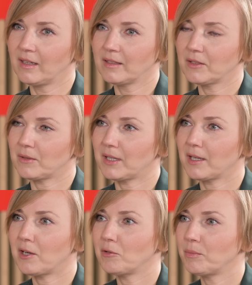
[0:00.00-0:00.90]
So
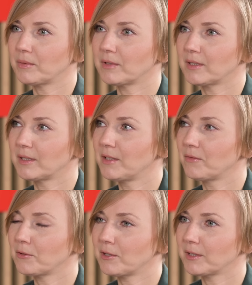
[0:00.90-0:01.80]
I hope in the
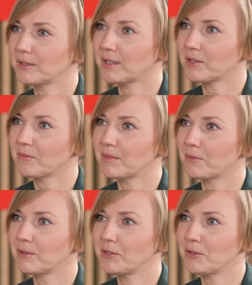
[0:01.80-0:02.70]
future the
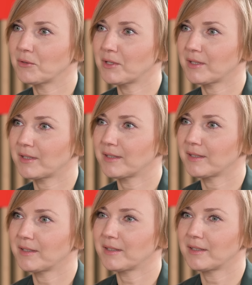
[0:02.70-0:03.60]
customer will choose
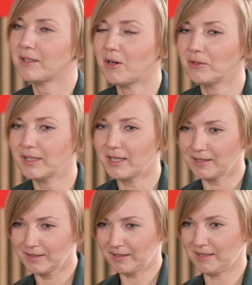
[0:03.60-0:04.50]

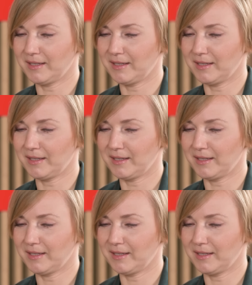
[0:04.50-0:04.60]
online